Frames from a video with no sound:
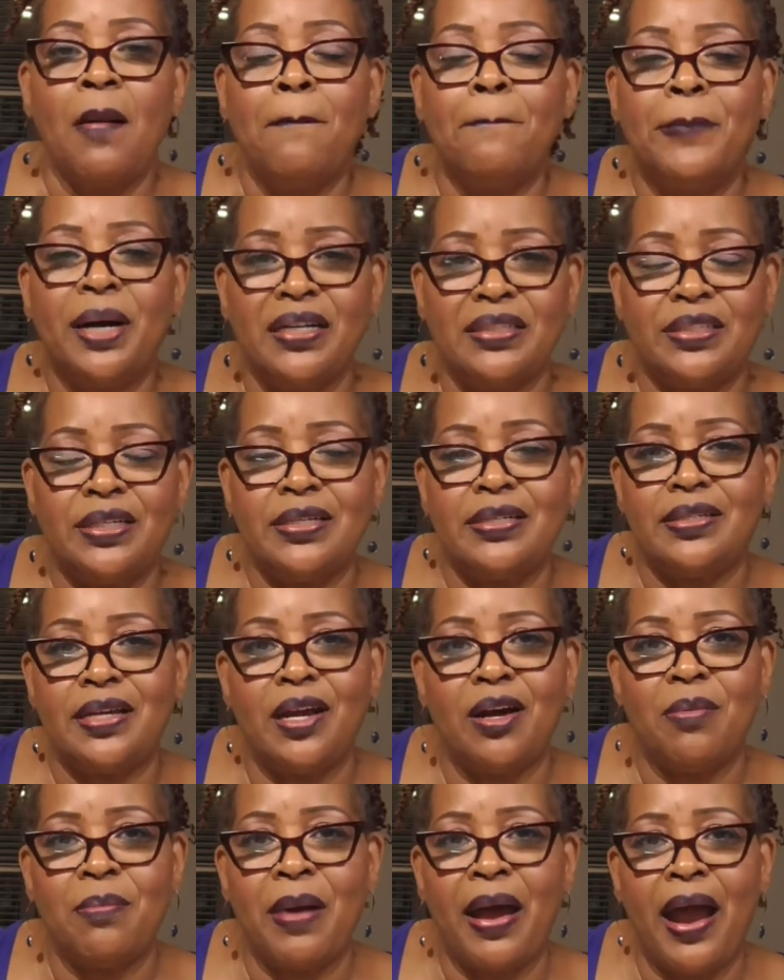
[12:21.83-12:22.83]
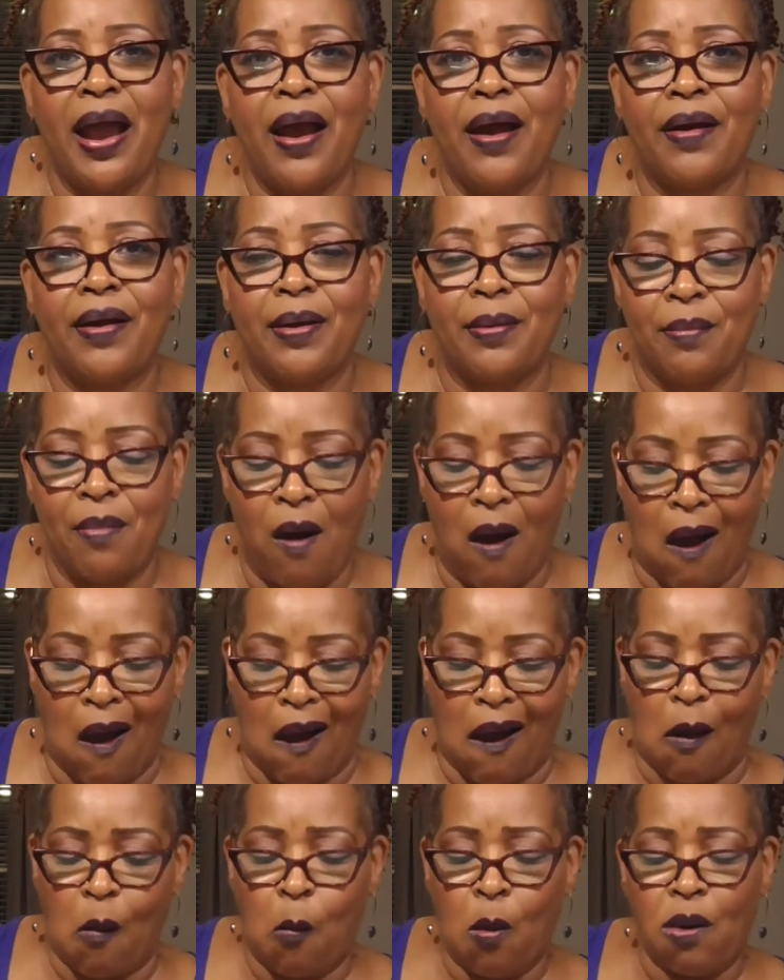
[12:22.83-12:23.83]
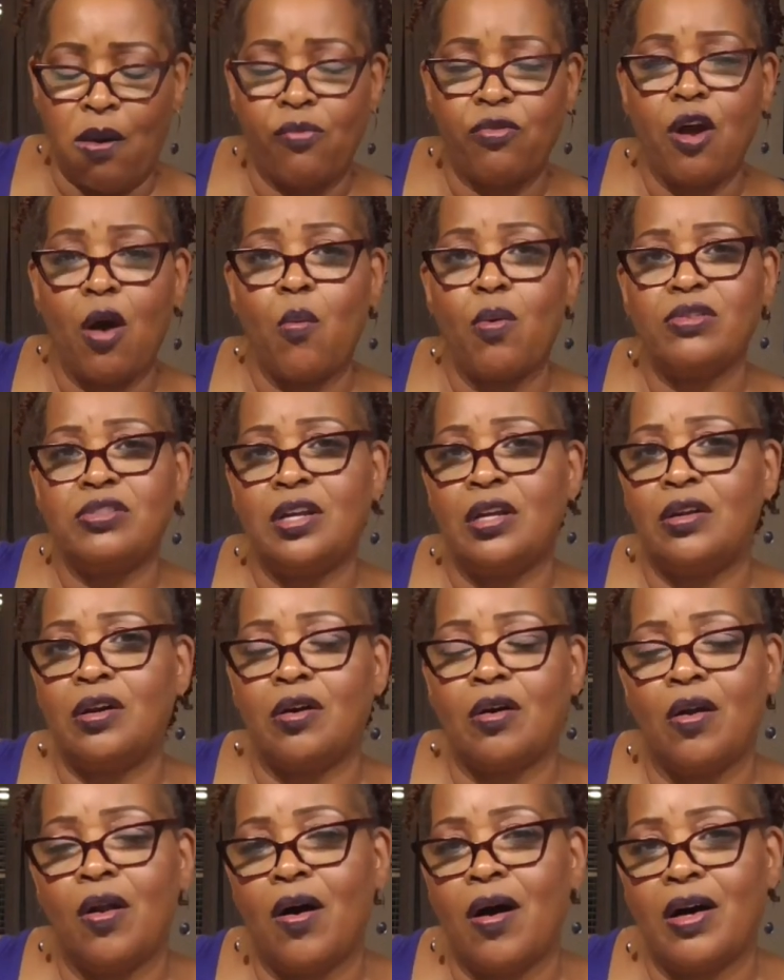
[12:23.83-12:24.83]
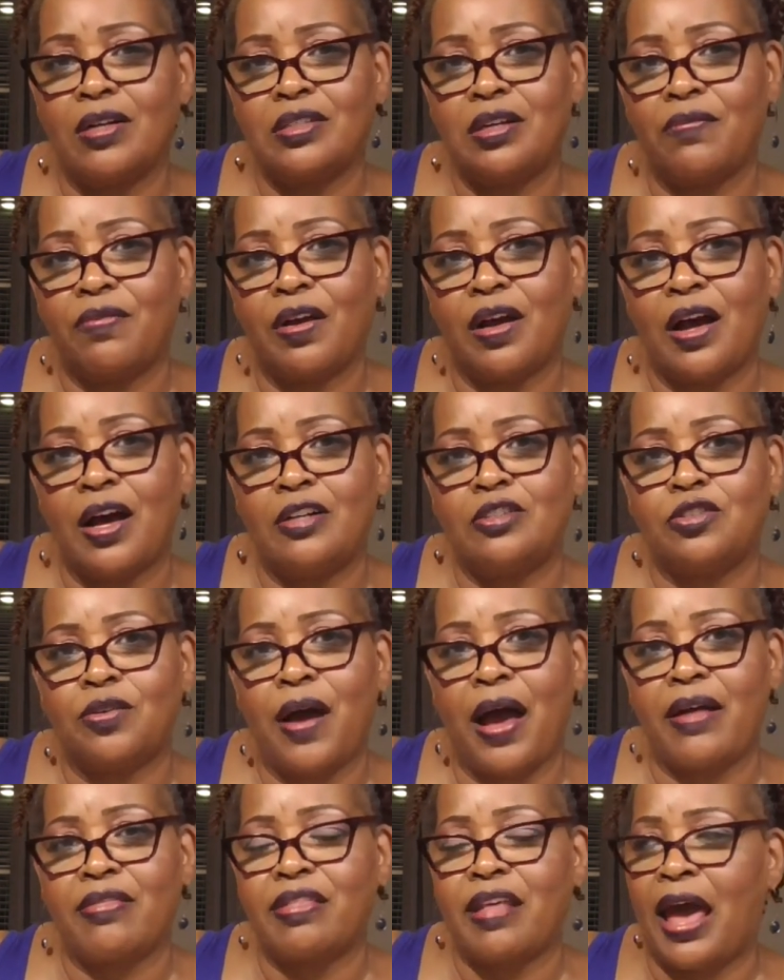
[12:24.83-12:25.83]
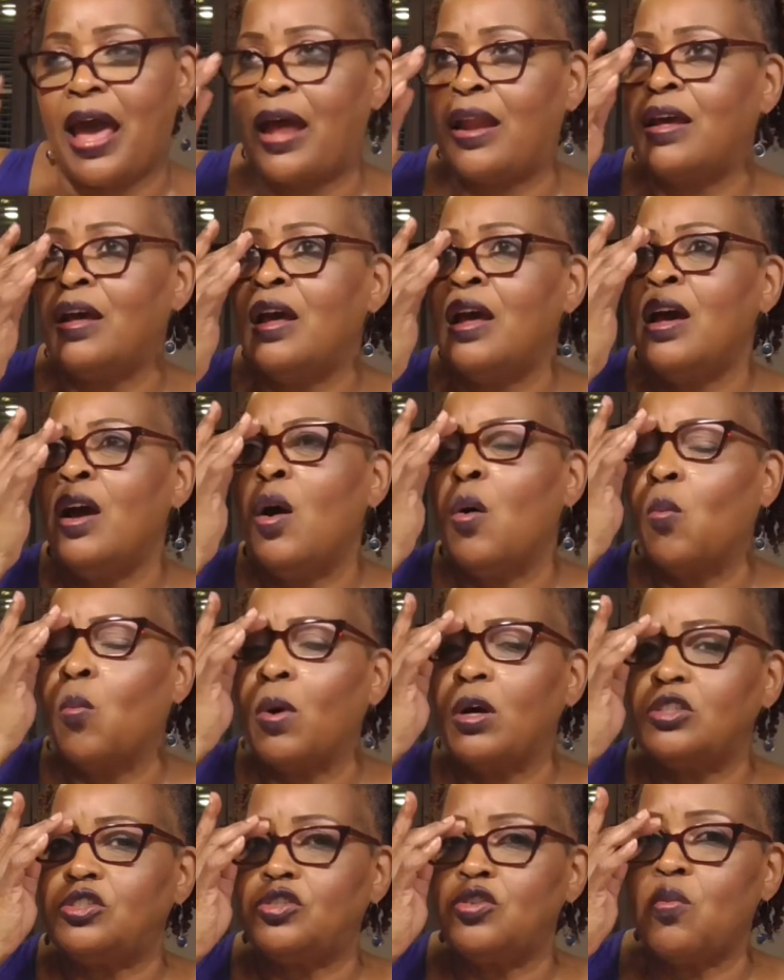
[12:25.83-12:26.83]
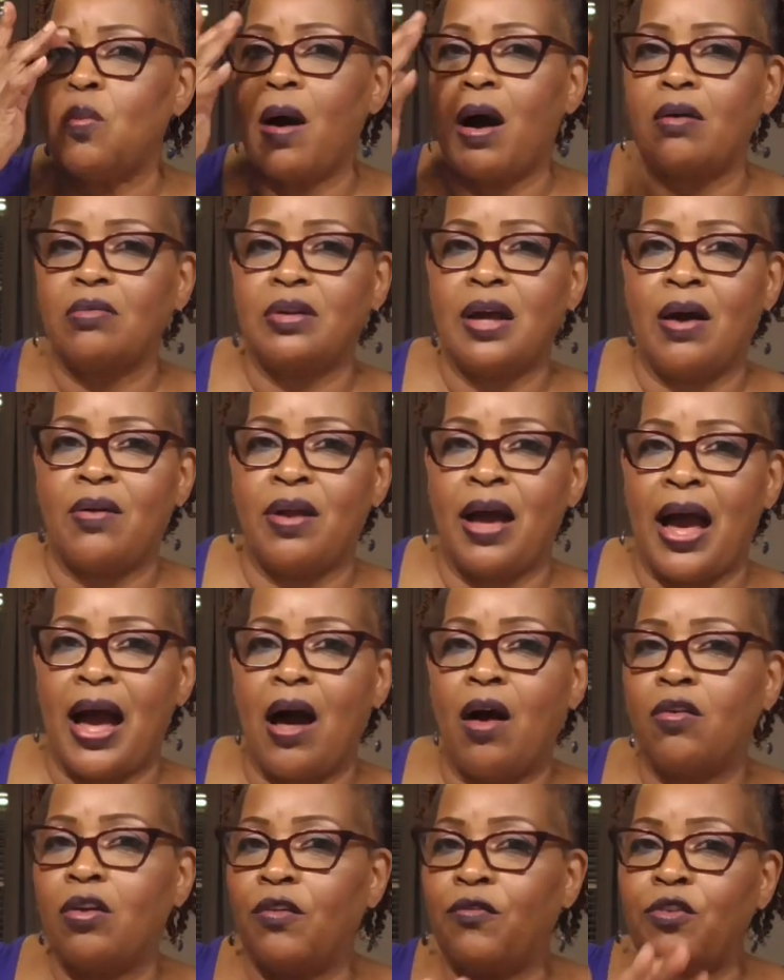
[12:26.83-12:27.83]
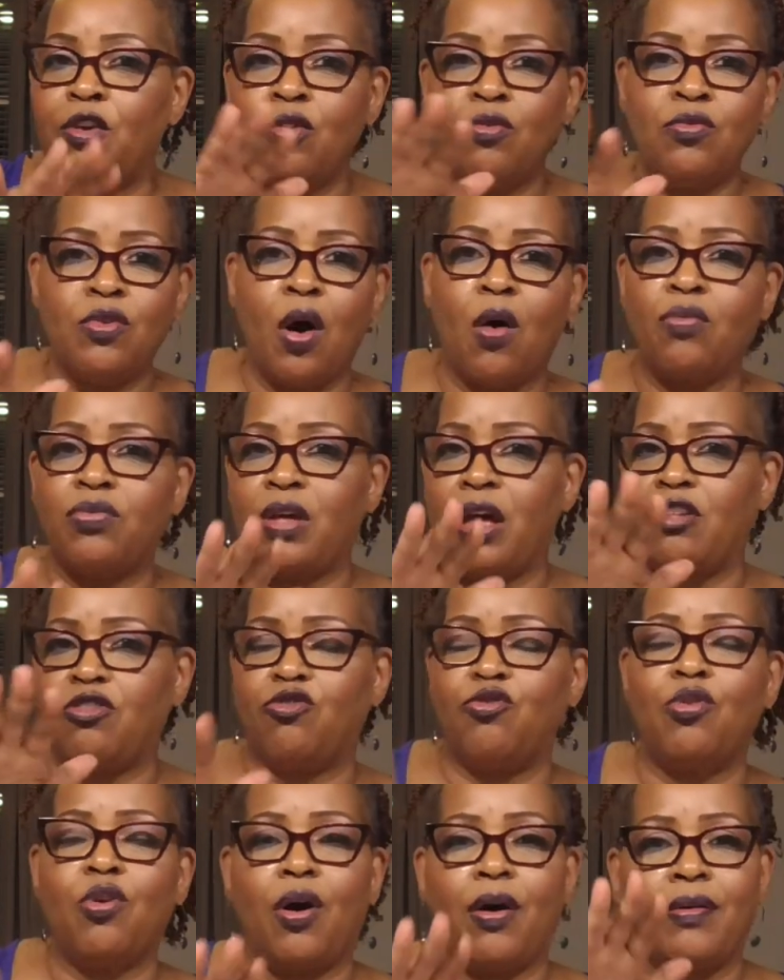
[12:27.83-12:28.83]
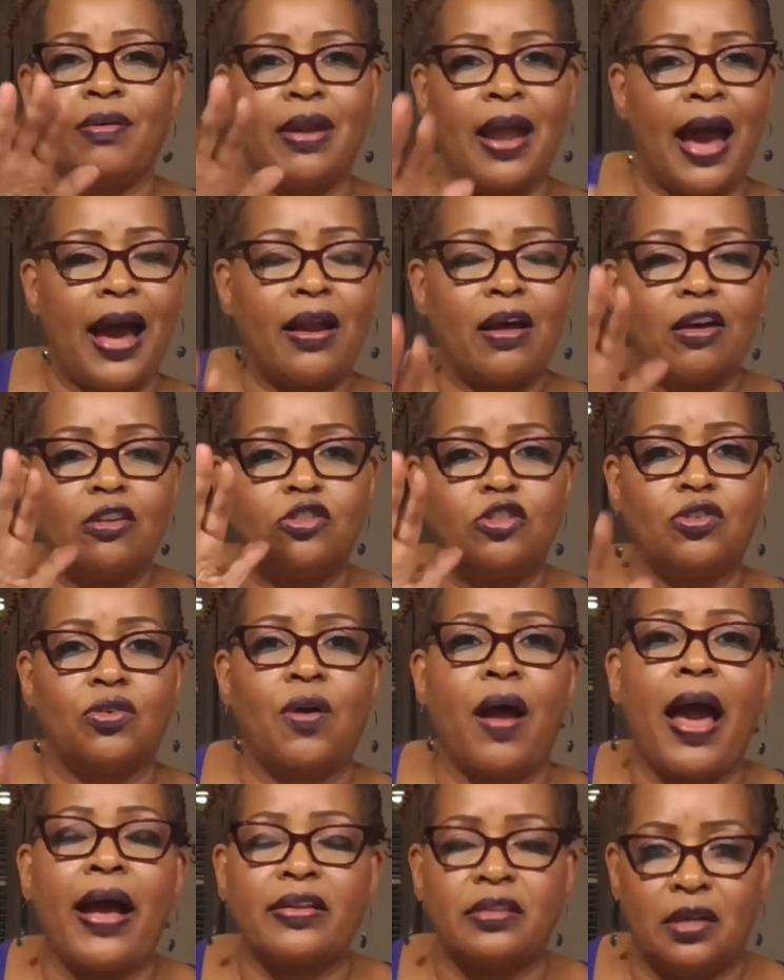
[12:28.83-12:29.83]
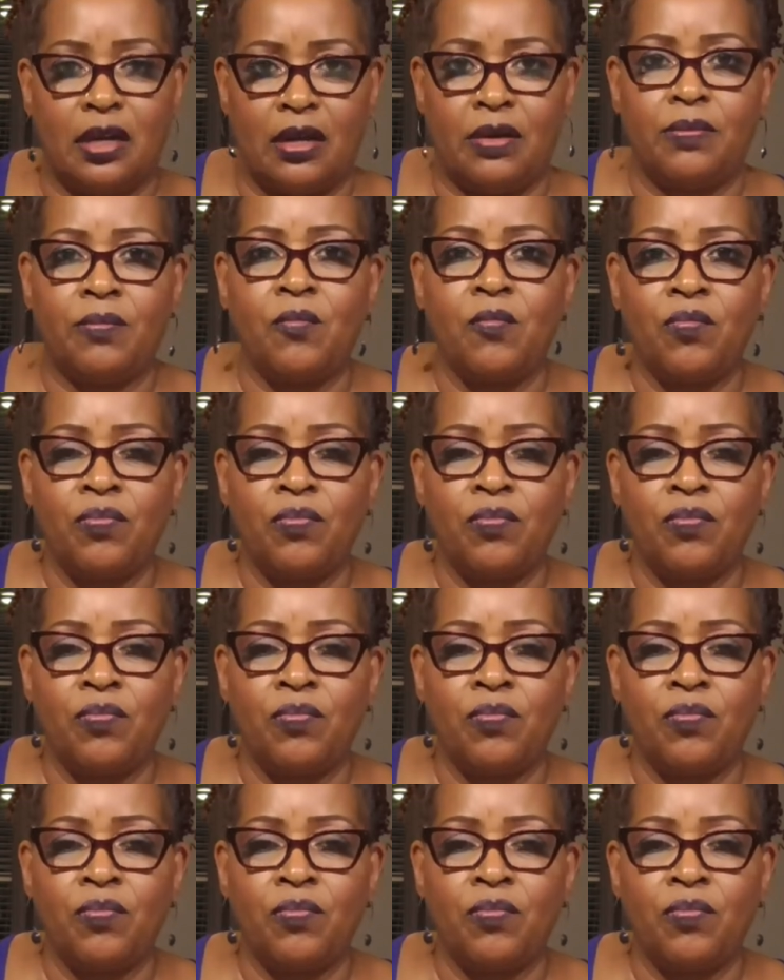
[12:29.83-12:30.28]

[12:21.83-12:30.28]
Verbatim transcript: But she still married him. I want to know what's in the clause of the contract that once you walk down the aisle, if you know that you are not attracted,